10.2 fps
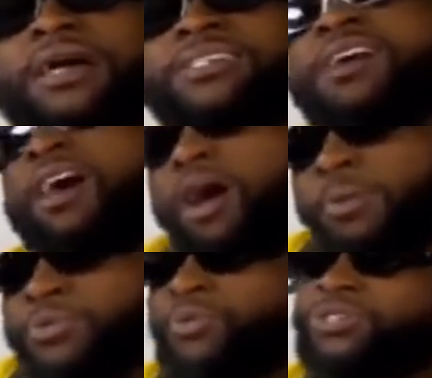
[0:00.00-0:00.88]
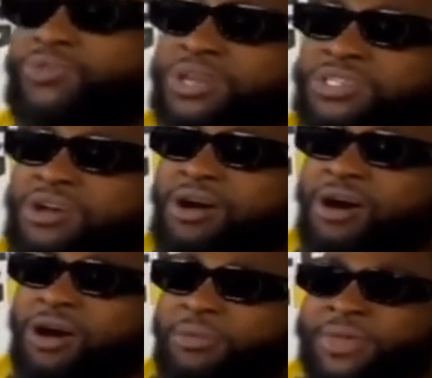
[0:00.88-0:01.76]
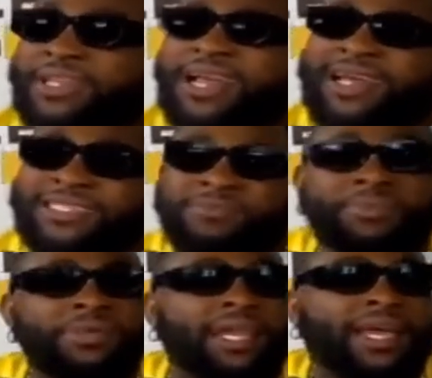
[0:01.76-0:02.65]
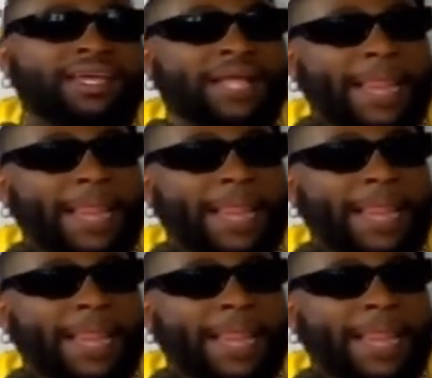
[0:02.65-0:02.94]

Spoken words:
It's calm. Calm and nice? Maybe like...